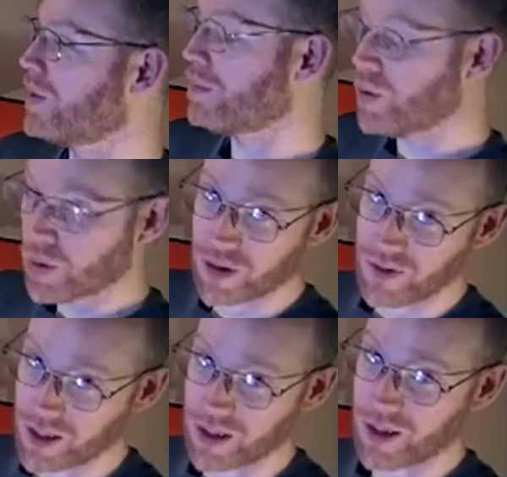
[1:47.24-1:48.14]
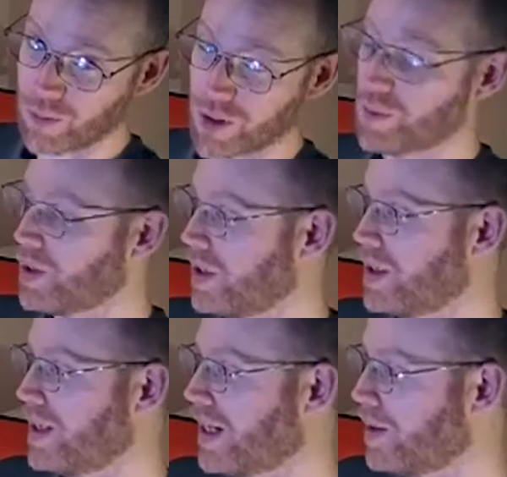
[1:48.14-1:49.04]
more of helium was put
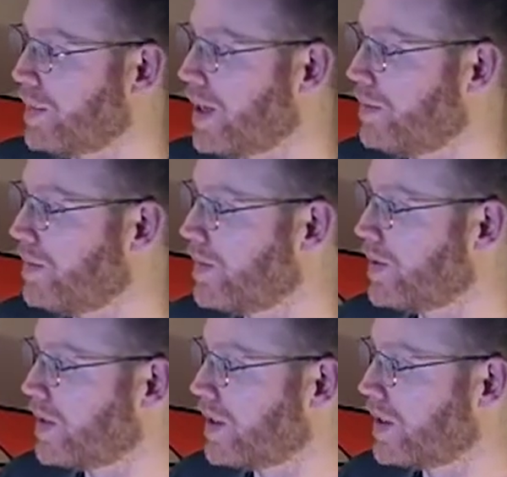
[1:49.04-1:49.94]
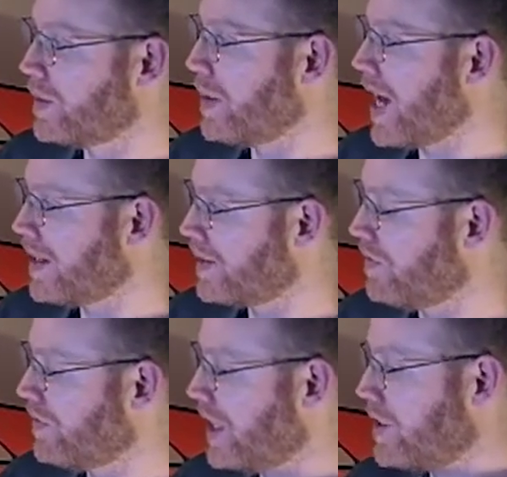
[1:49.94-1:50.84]
into AirPup during this past
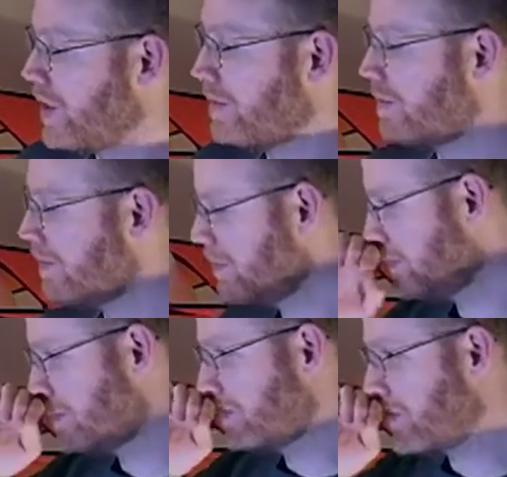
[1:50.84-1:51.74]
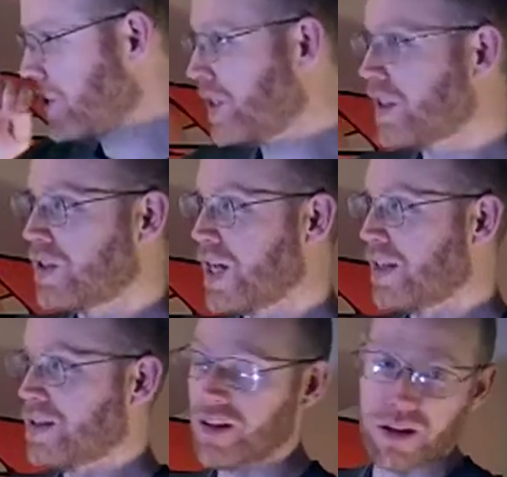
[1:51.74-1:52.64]
inflation, which
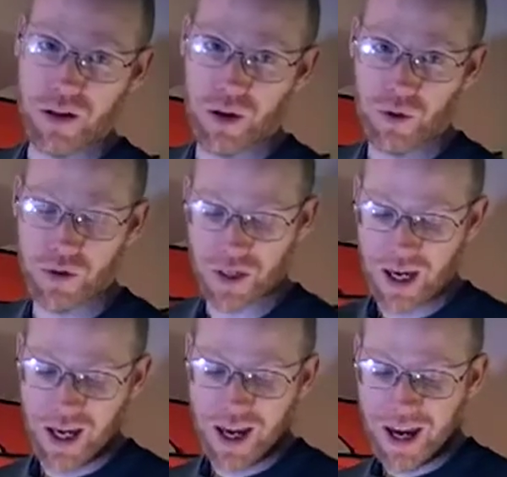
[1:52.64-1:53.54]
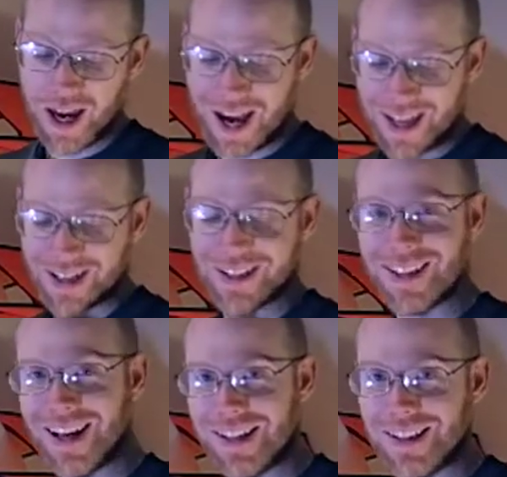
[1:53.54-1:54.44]
suggests that the nose added a
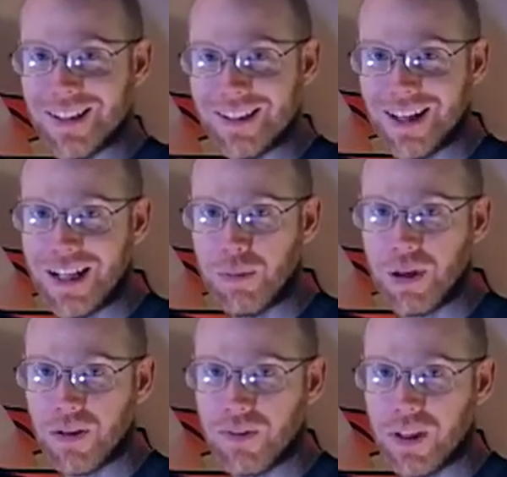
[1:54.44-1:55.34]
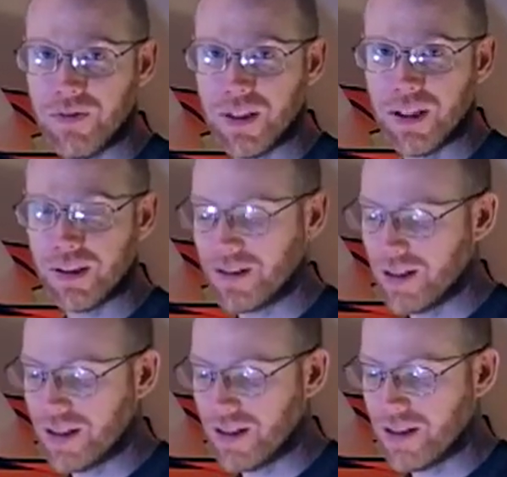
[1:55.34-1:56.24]
tiny, tiny bit of lifting
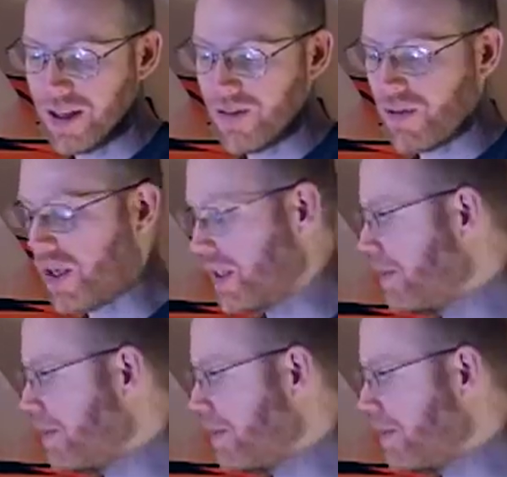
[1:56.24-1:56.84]
and uh, volume.